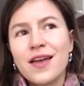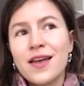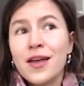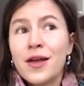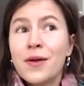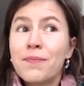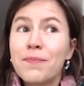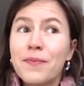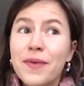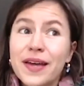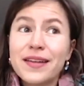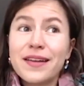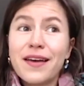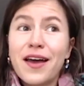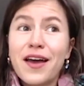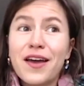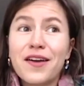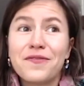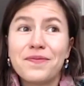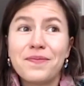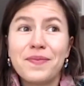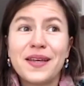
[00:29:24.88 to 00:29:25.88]
but
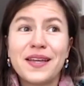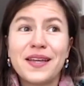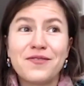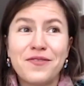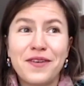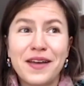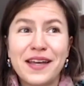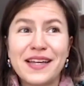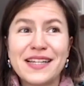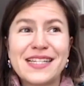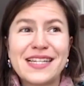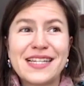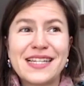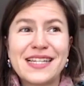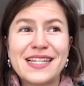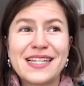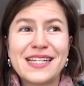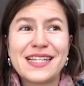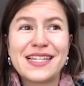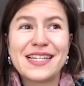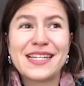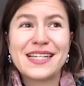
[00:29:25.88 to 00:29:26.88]
I've been facing
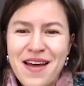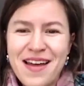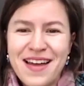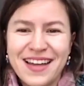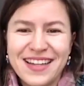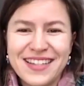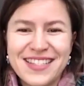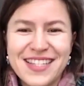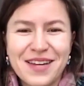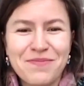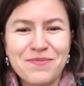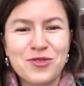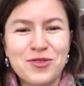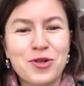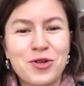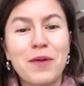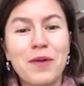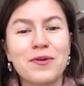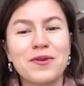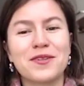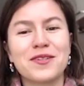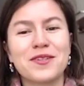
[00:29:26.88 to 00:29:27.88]
some
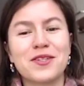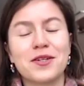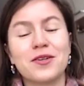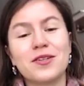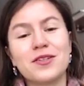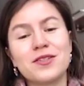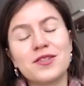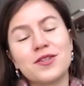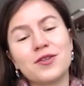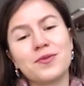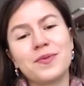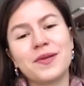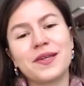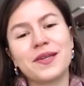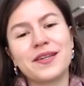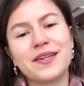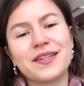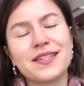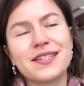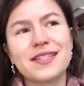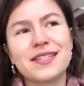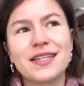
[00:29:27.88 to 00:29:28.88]
troubles also,
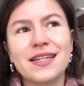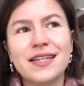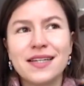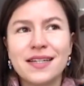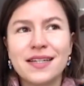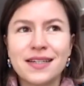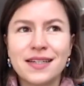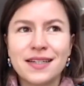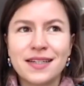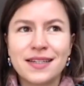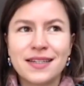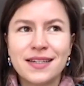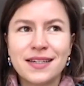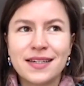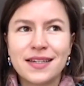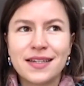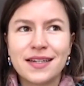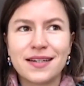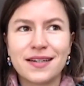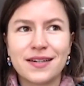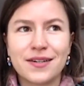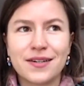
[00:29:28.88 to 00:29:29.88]
because
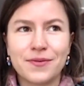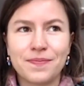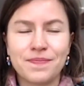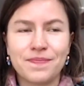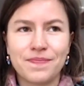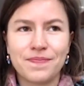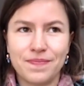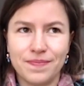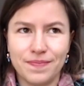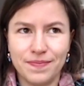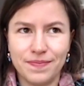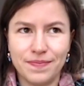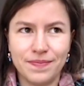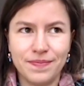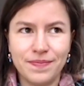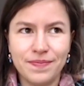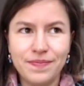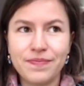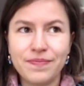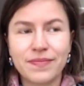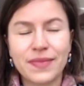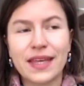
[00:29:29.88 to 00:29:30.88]

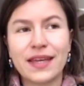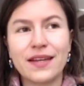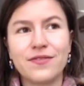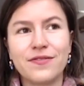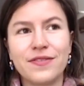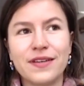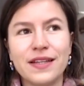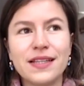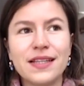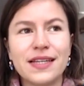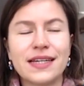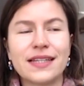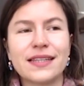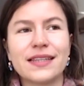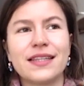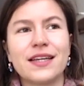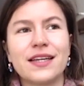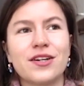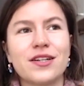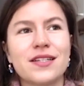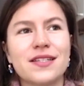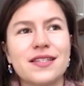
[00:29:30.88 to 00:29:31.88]
in Finland
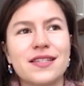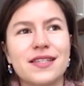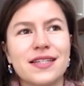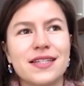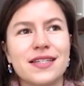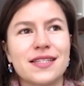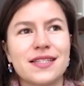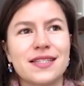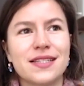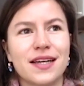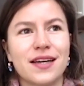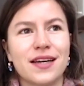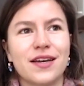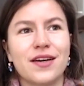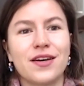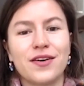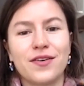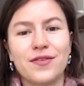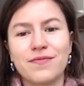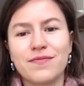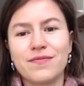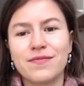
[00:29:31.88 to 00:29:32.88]
there's this
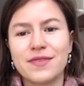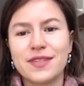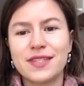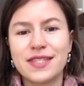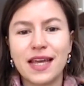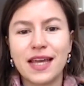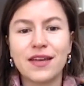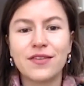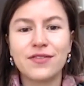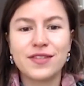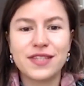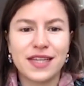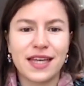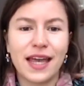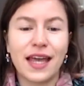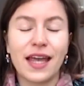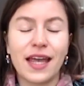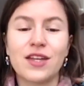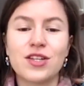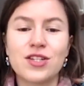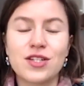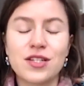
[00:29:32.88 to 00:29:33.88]
safety
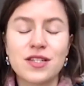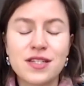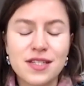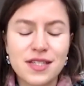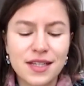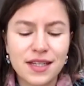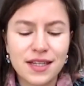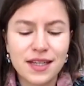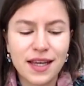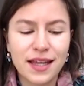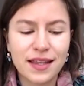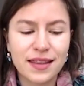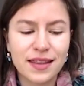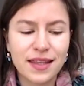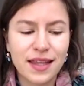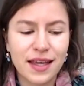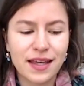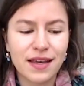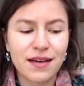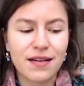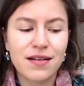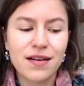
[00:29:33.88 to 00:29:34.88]
agency, and
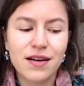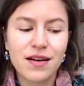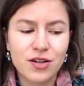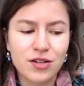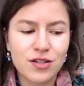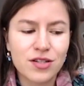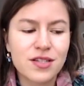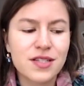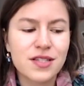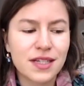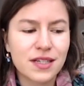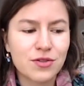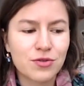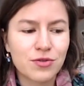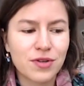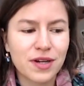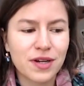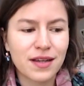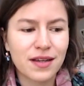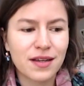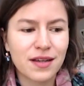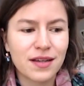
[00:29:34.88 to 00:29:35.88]
they are
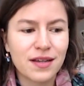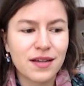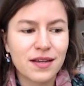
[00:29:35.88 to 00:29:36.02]
considering,